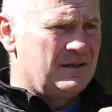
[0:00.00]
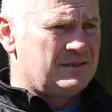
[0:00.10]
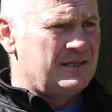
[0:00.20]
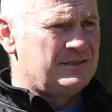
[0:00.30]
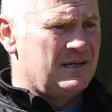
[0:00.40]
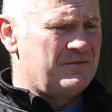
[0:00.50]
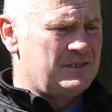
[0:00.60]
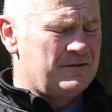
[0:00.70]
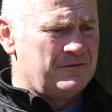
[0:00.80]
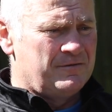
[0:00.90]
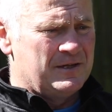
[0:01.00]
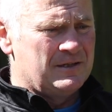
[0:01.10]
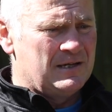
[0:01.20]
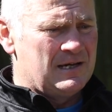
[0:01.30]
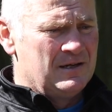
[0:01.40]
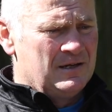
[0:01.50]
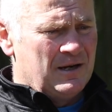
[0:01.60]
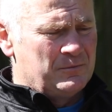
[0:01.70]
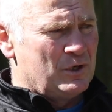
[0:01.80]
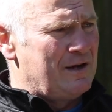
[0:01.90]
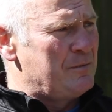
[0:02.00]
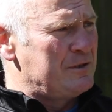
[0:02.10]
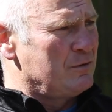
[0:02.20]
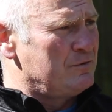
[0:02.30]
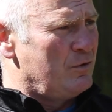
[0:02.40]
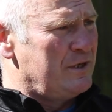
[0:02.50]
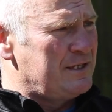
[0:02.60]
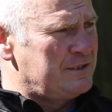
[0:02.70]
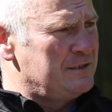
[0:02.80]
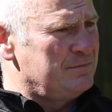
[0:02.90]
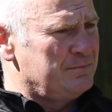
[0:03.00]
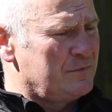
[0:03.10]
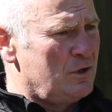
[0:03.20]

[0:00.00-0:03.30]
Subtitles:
It's nice to have a different thing in there. I'm sure everybody's looking forward to next season.